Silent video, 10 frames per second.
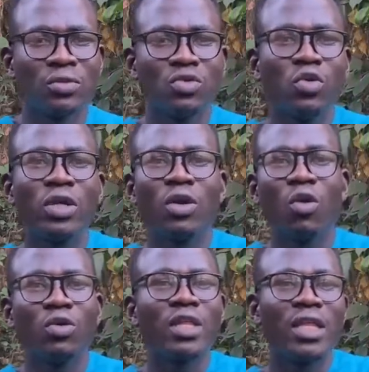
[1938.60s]
doing
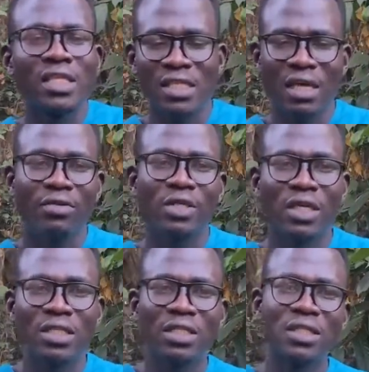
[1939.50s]
all the necessary
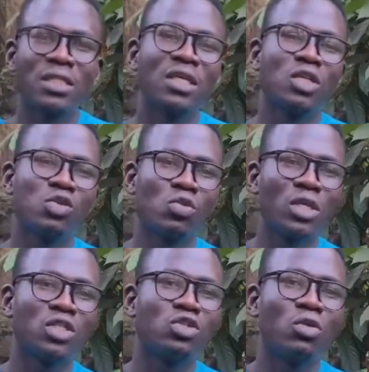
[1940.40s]
tests to
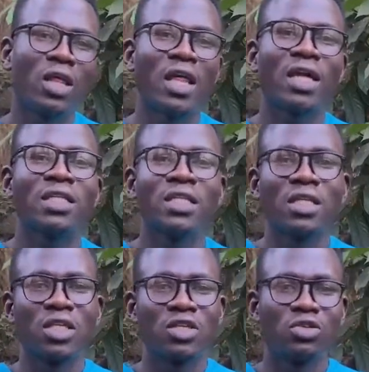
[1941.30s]
ensure that
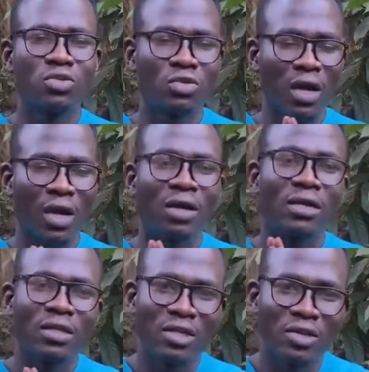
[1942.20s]
you are
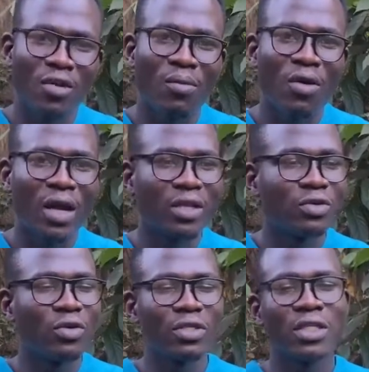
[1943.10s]
normal and
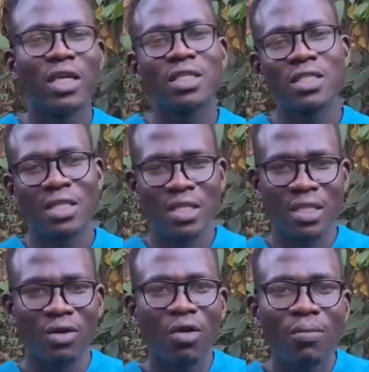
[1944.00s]
you don't get
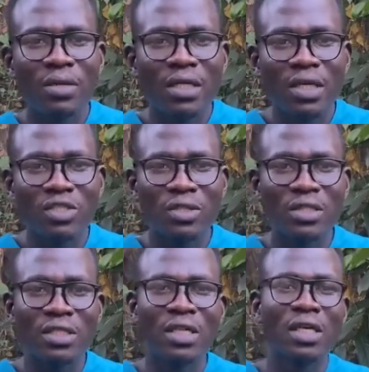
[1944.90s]
the
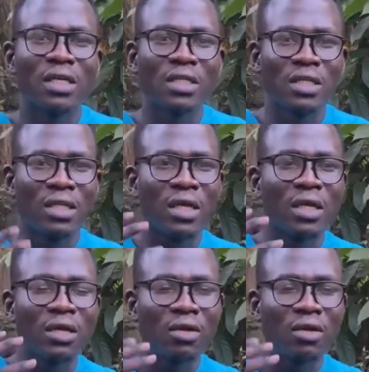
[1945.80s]
complications. The